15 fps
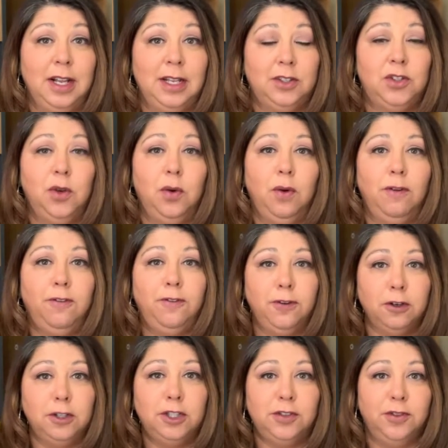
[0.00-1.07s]
So
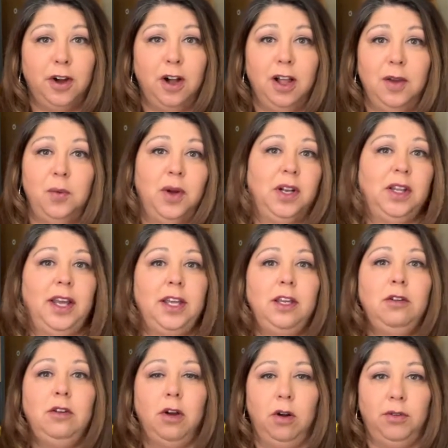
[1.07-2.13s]
first of all, I want to let you
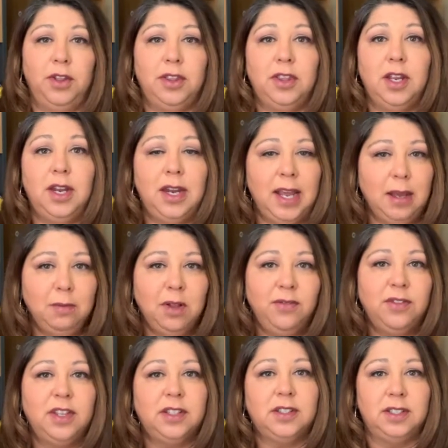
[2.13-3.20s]
know that the name
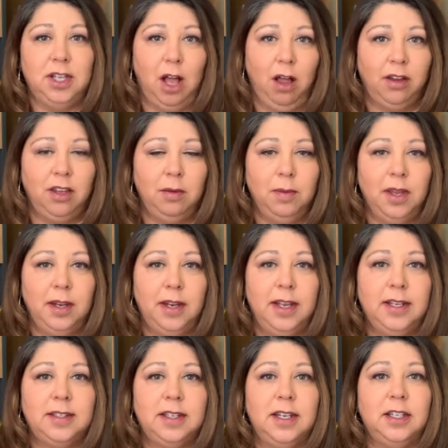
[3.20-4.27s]
of this document
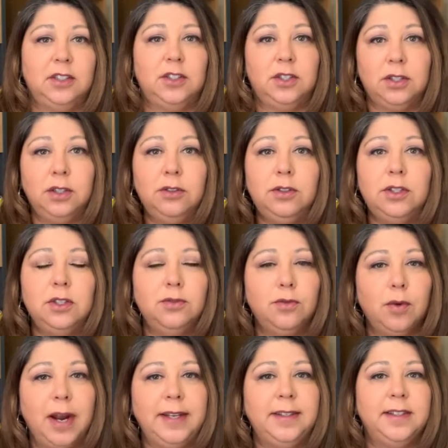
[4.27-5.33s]
is an exclusive
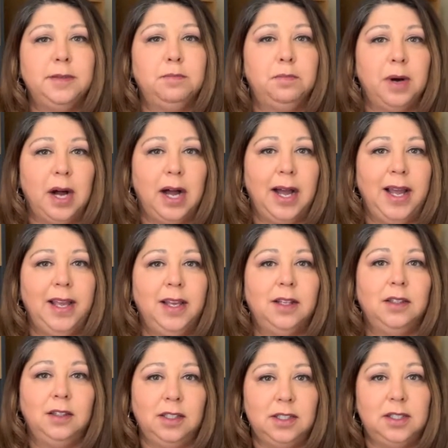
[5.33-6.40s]
right to buy
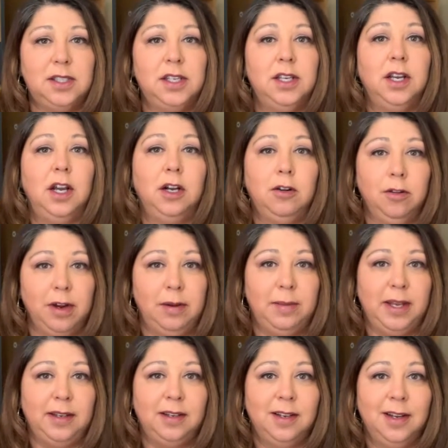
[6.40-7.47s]
listing
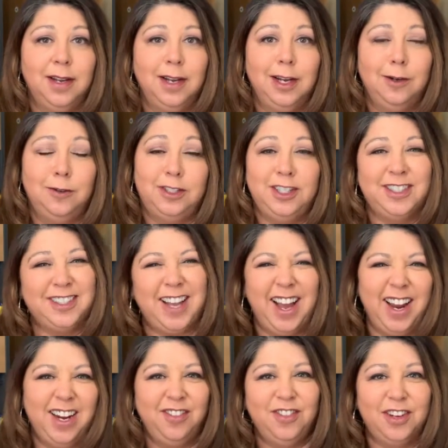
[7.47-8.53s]
agreement, which is
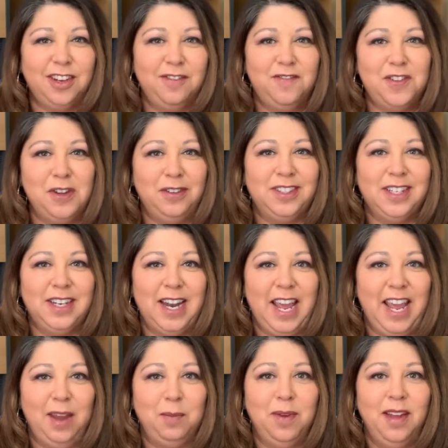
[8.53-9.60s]
kind of a confusing
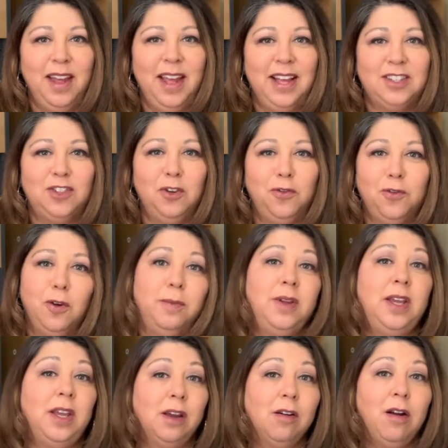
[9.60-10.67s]
name. So from
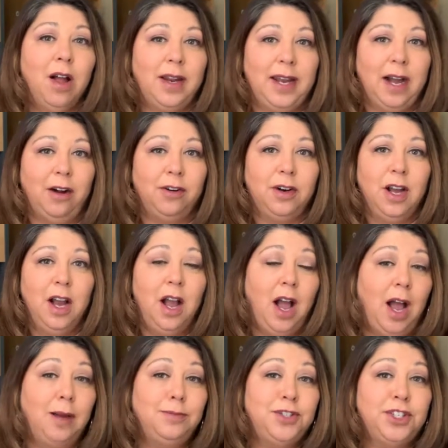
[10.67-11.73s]
here on out,
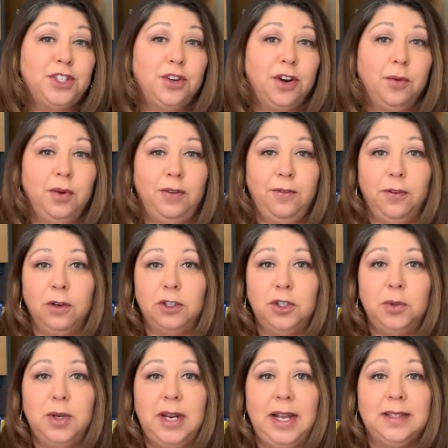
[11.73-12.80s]
I'm just going to refer
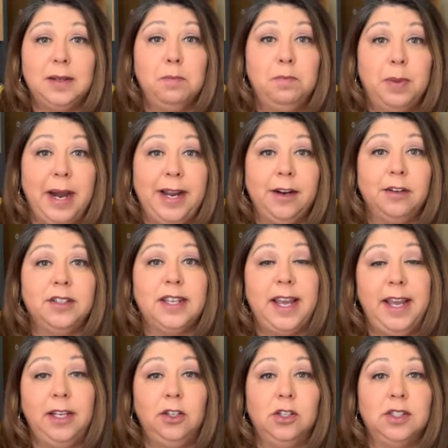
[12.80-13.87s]
to it as a buyer's
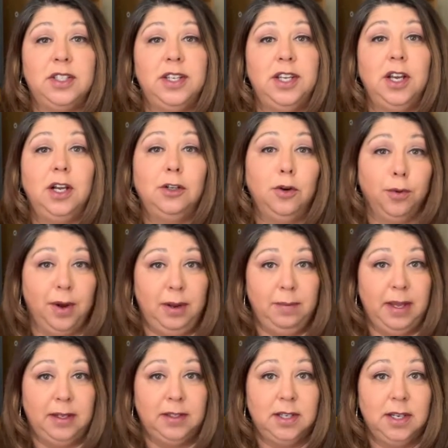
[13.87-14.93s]
agency
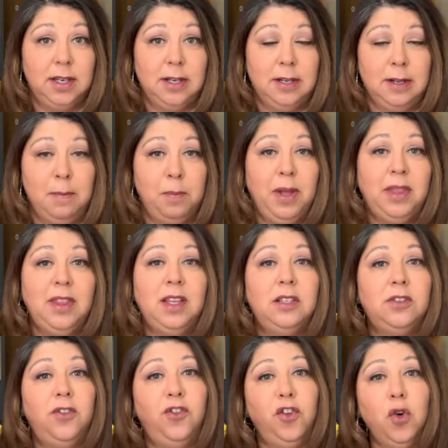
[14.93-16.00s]
agreement. But
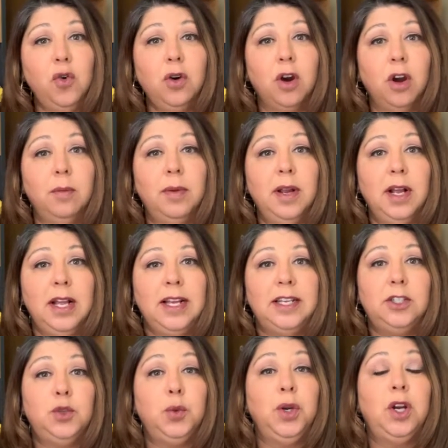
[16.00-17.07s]
this form
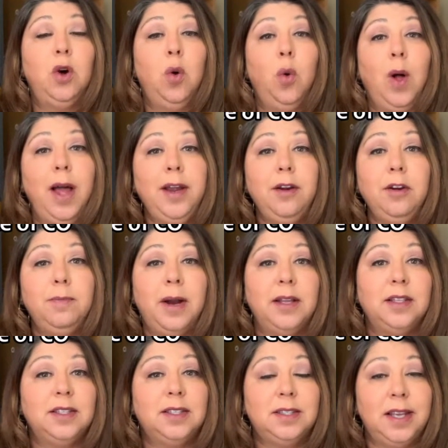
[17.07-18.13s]
is required by
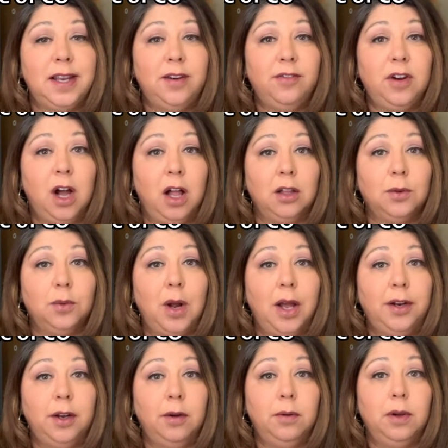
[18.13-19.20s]
the state of
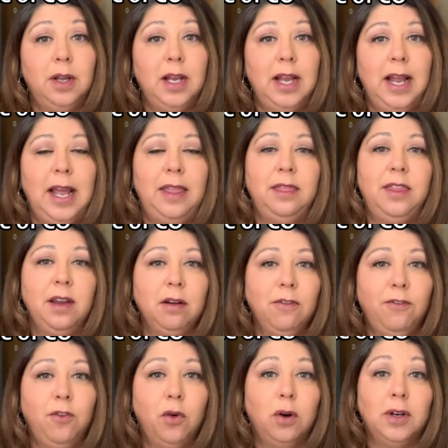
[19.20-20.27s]
Colorado, and
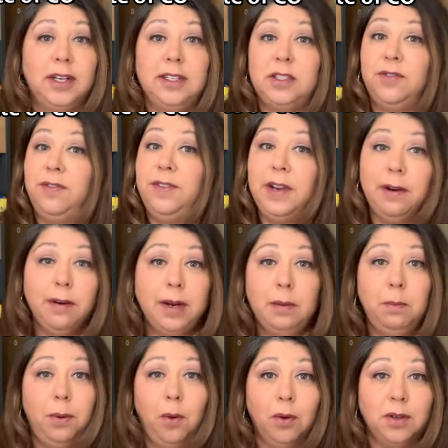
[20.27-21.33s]
therefore it's very
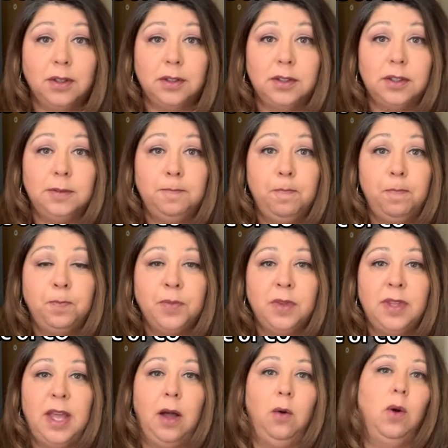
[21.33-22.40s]
important.
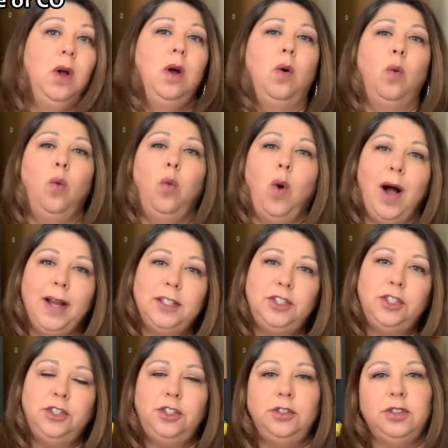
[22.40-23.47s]
Now, why
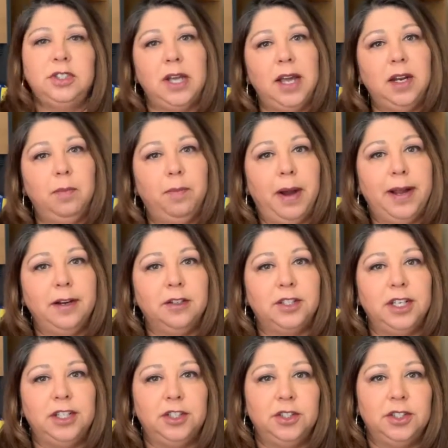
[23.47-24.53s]
should you sign a buyer's
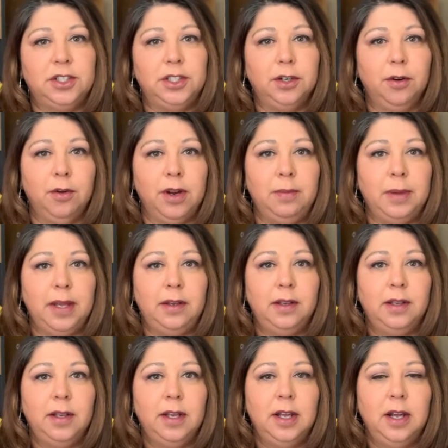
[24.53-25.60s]
agency agreement?
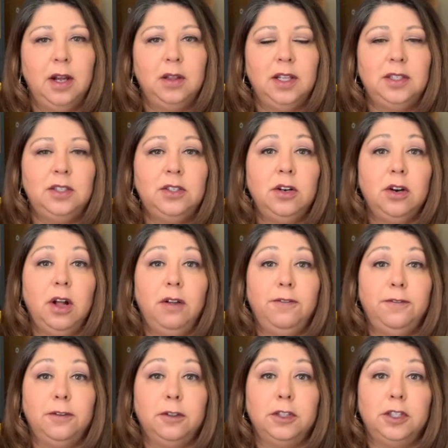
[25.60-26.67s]
Let's start
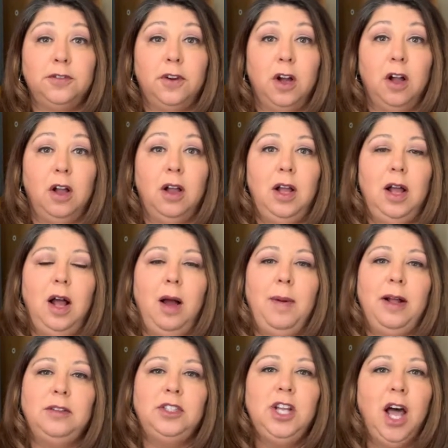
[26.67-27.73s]
off first of all
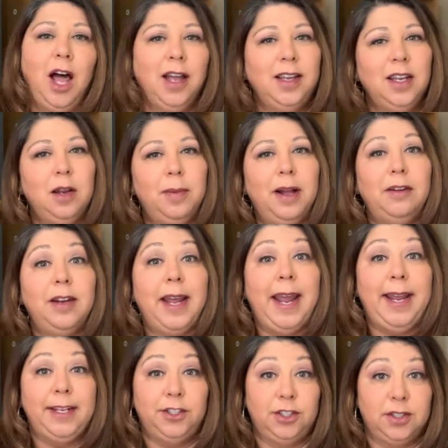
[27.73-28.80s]
about talking about
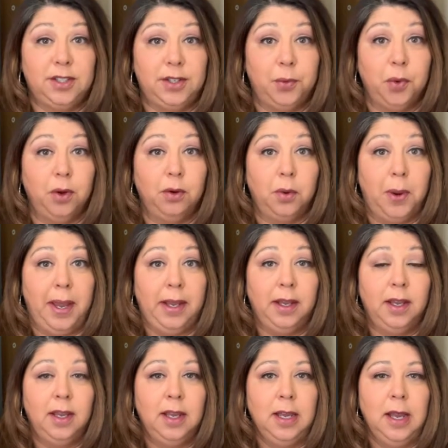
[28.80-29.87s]
agency real
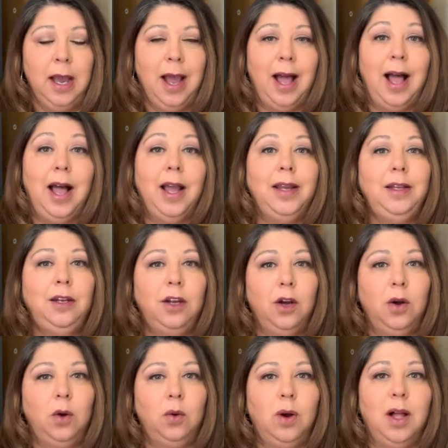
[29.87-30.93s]
quick. I
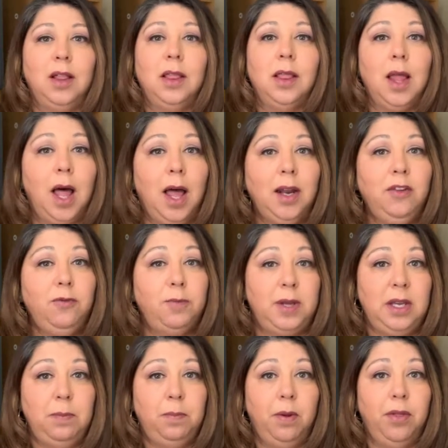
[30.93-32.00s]
know a lot of
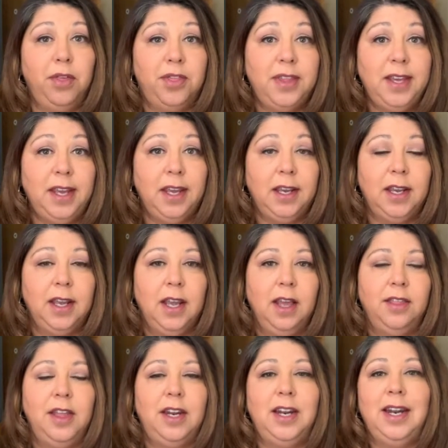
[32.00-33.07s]
people think
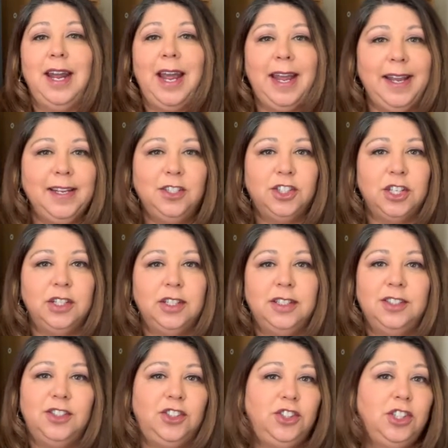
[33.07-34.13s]
that an agent
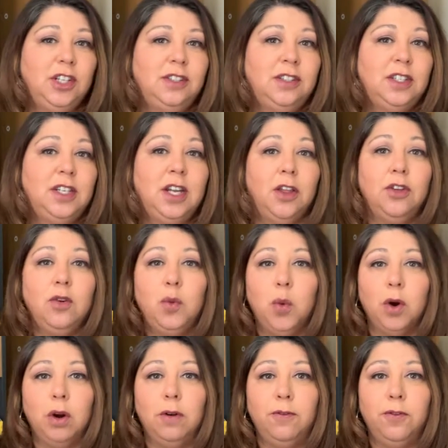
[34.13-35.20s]
is just another
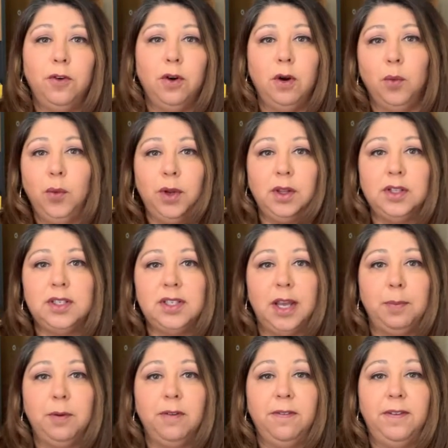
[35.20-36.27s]
word for a real
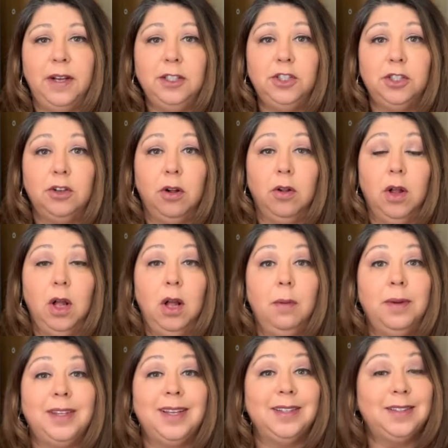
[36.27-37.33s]
estate professional,
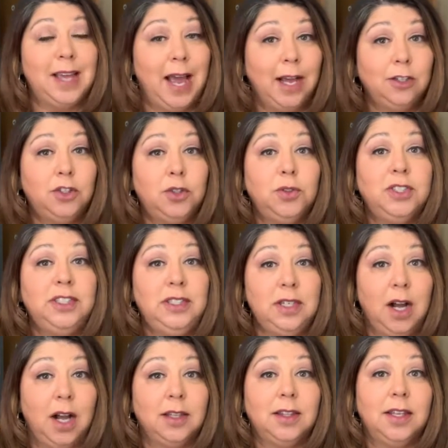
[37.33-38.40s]
but that's actually
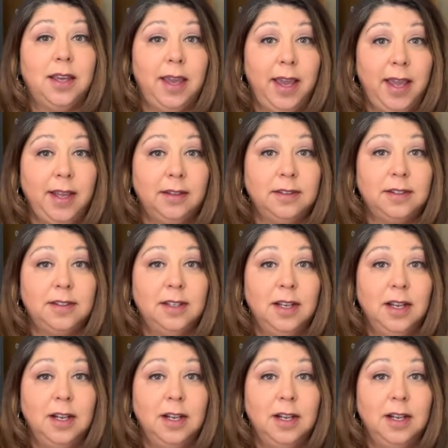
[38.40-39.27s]
not the case.